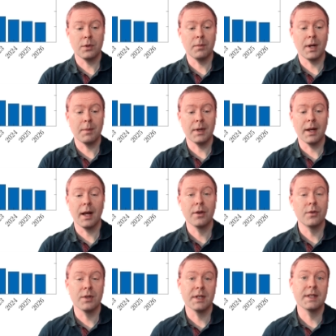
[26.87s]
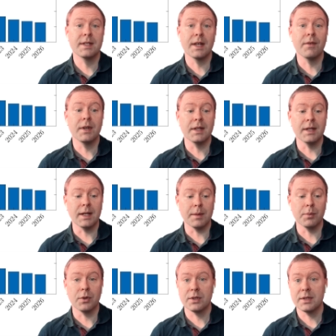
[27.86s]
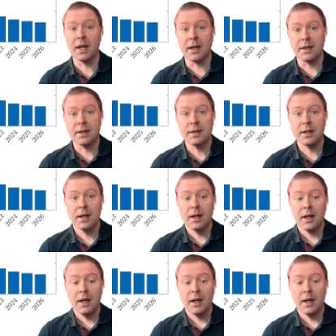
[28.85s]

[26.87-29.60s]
to maybe 170 percent.